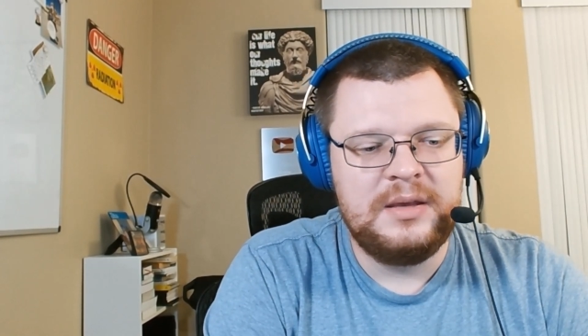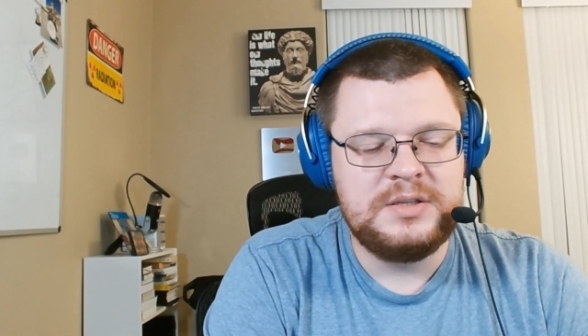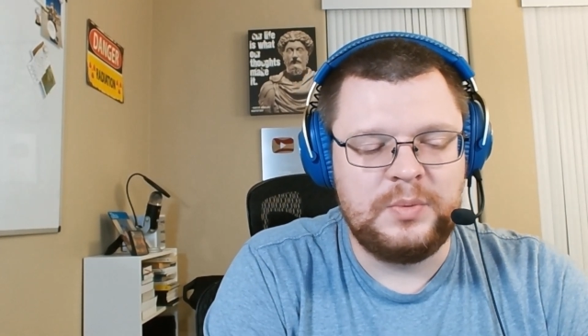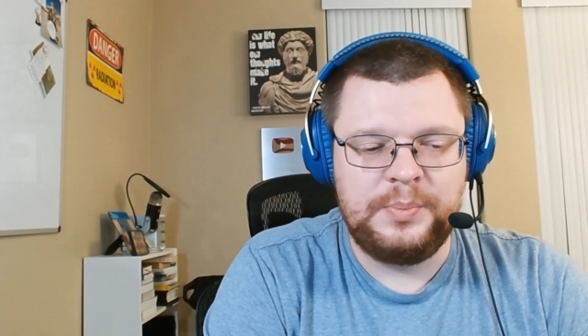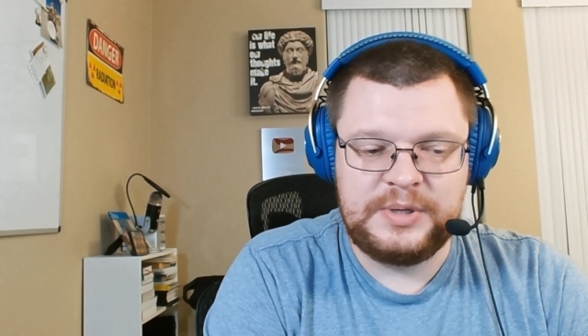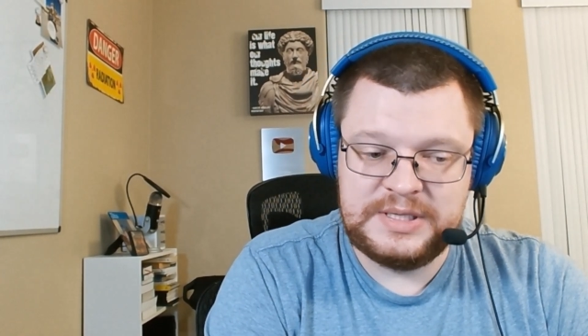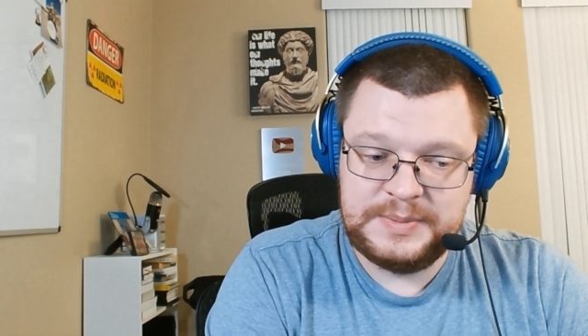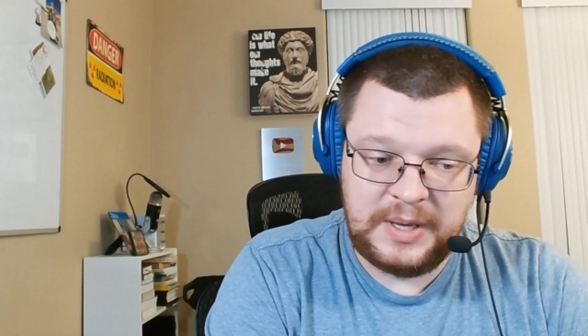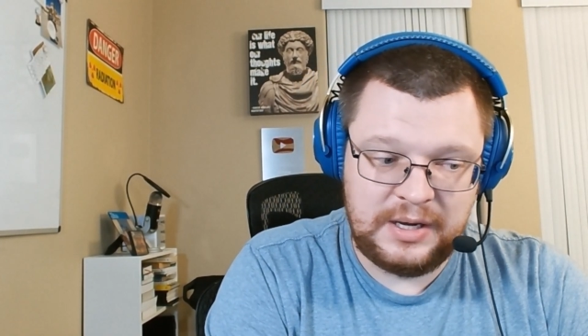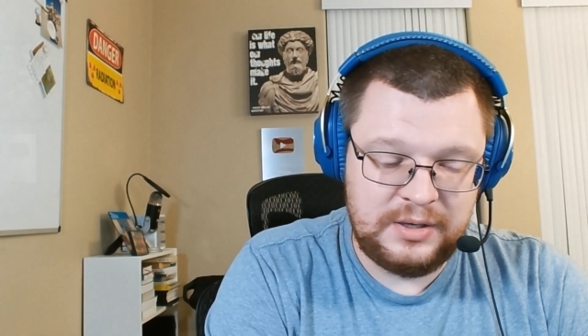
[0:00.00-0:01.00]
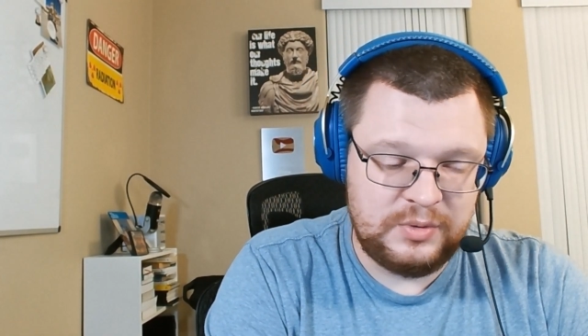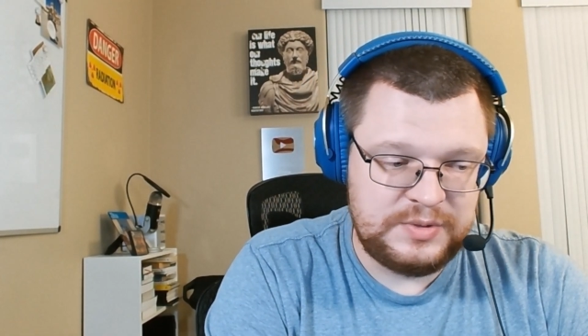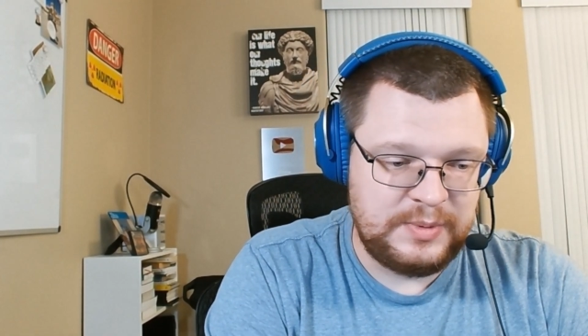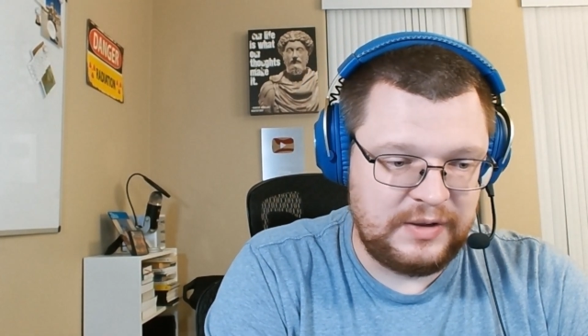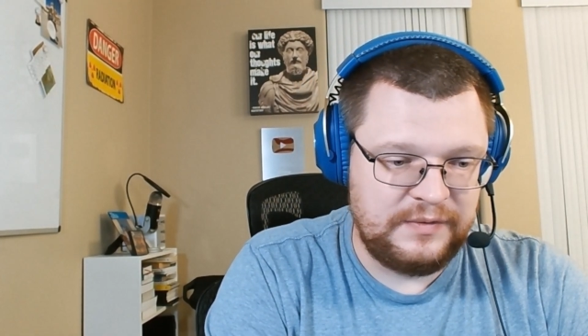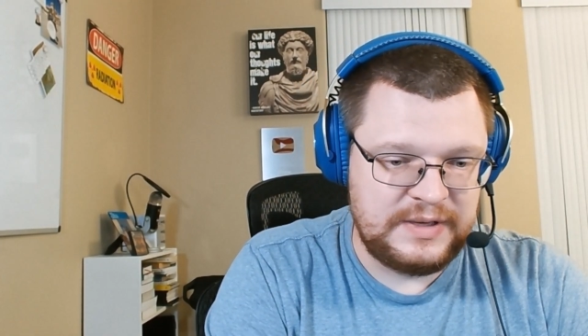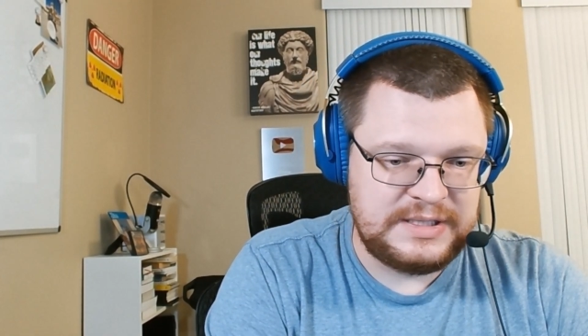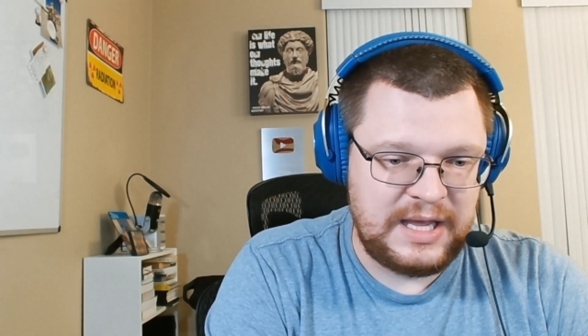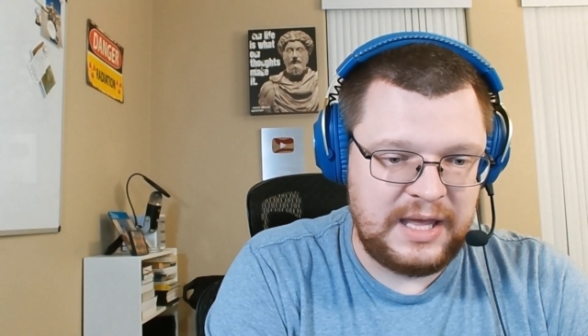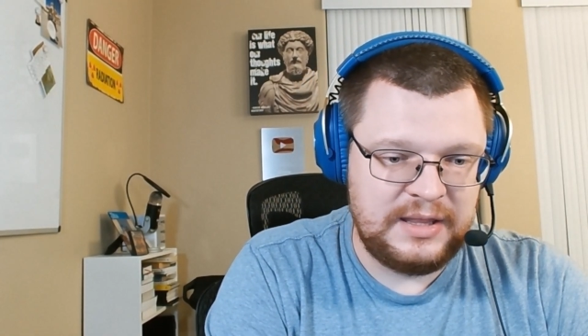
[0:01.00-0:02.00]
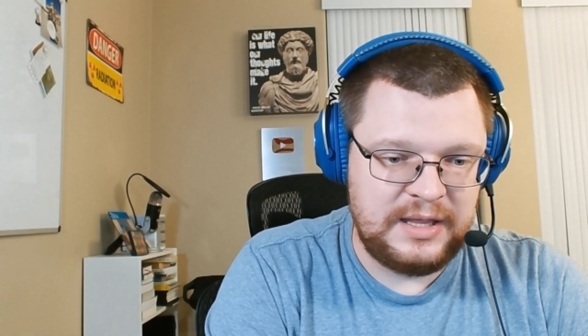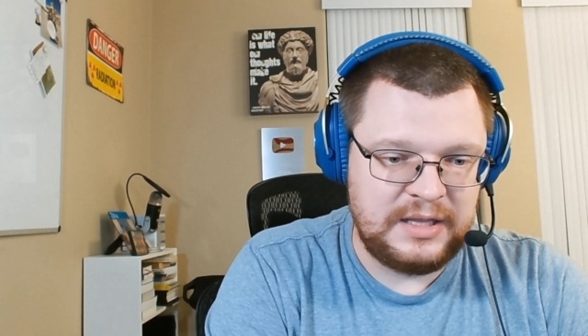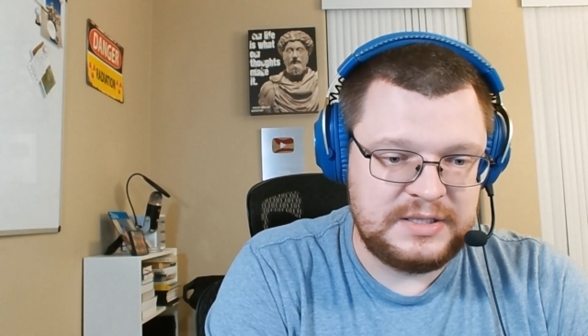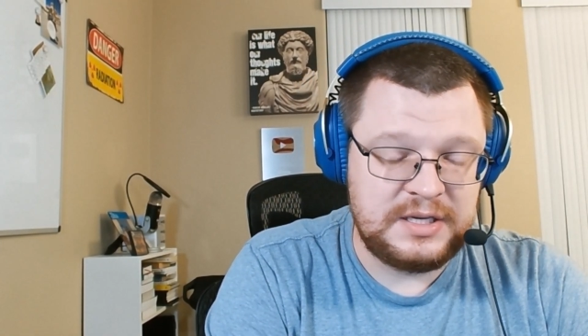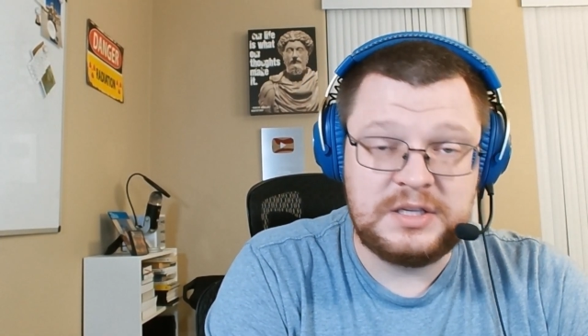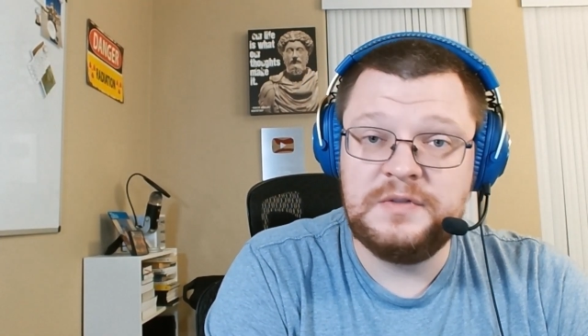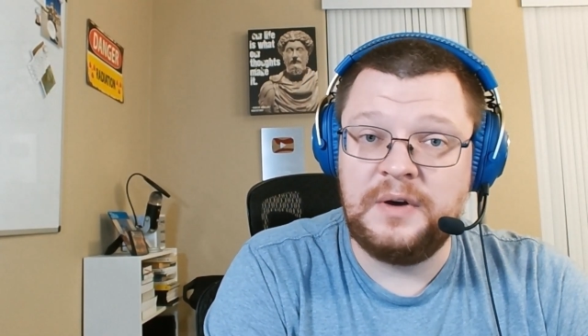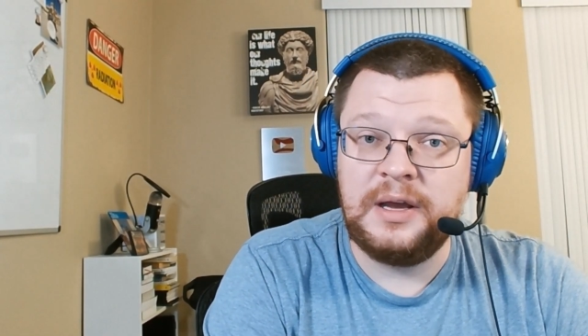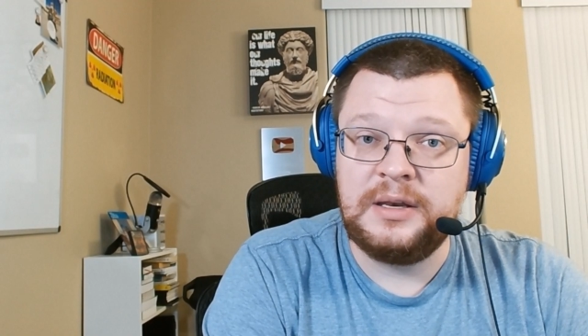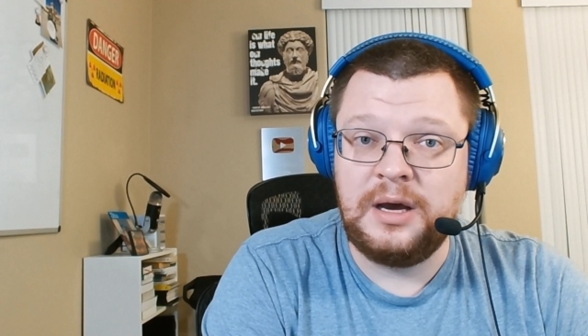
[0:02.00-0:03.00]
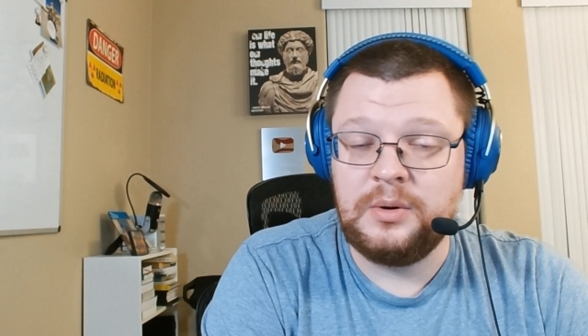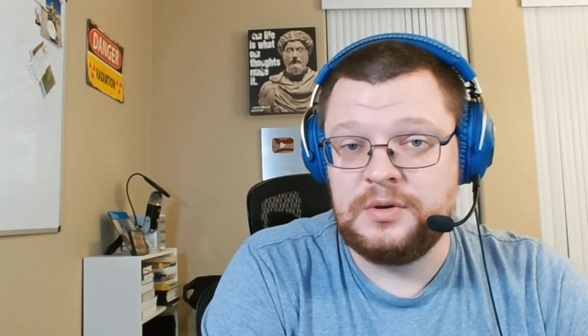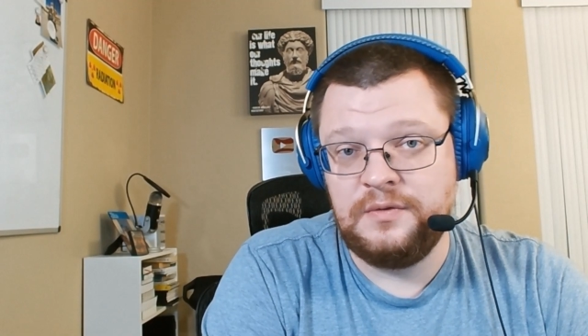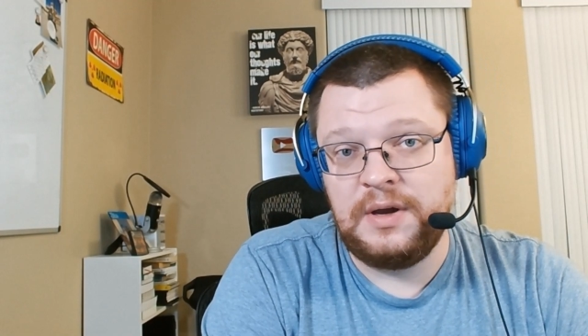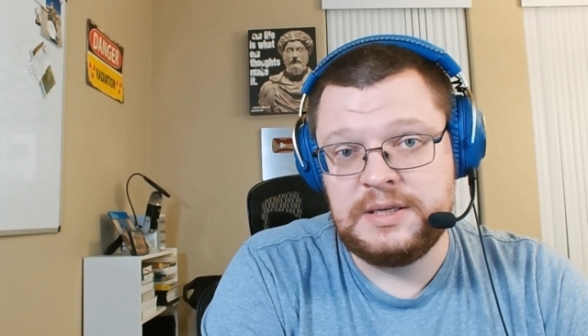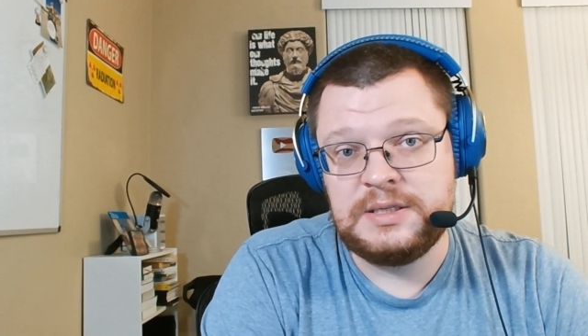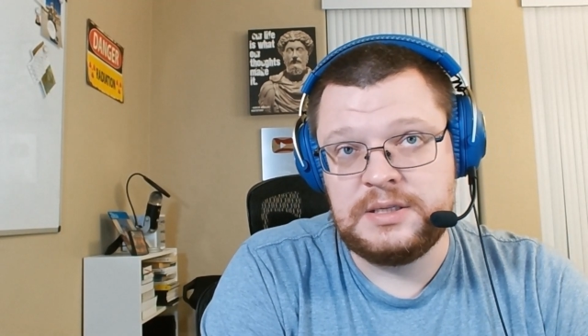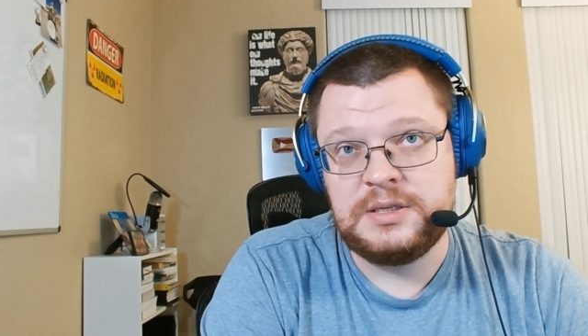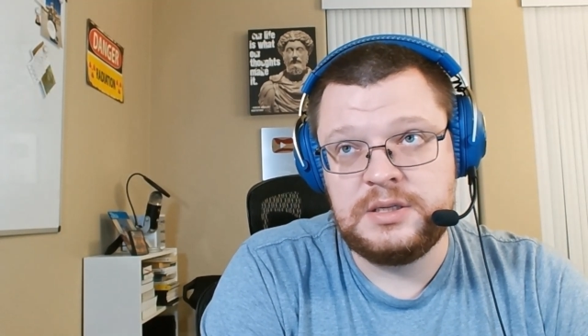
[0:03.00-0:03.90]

so participate in those plugfest and then certifying our devices.